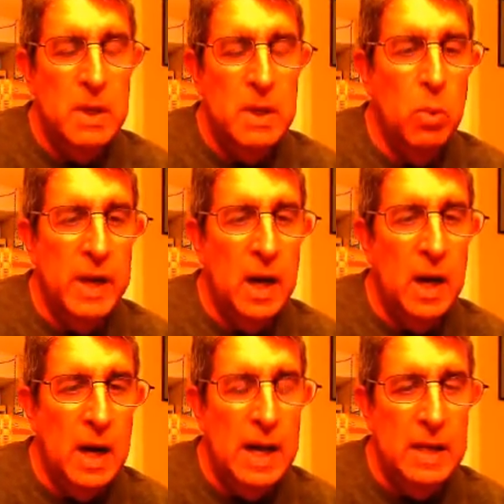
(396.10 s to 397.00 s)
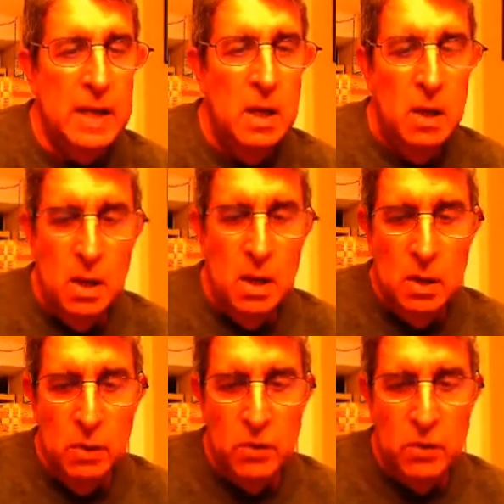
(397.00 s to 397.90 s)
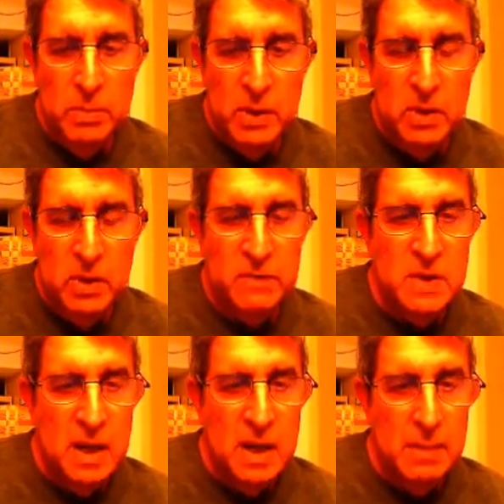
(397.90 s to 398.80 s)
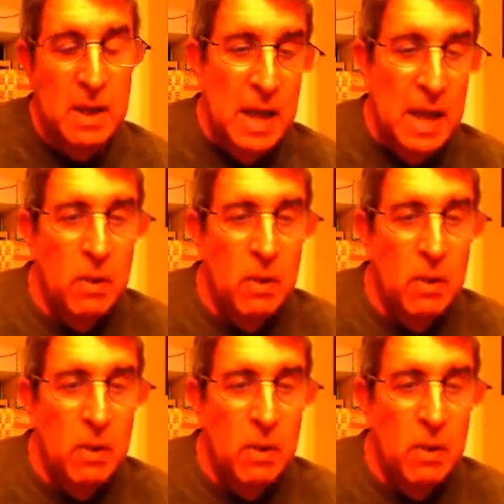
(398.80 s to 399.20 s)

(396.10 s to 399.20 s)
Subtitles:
be quite high over a period of time.